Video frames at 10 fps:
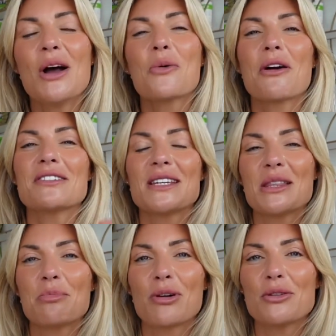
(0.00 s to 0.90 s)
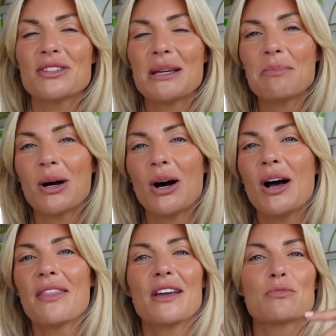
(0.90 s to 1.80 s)
whereas in the protein bar,
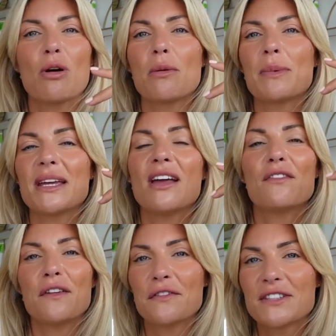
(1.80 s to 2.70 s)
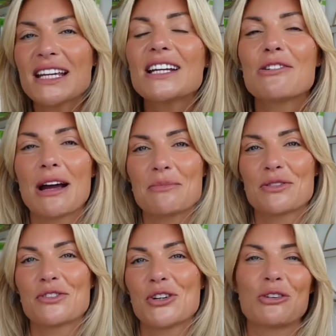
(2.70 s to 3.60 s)
there's probably 15 grams
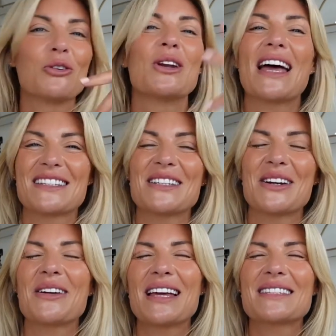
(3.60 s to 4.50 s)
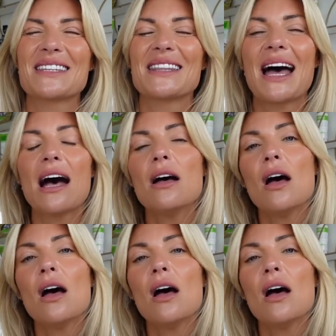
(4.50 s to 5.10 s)
of sugar or less, less than that.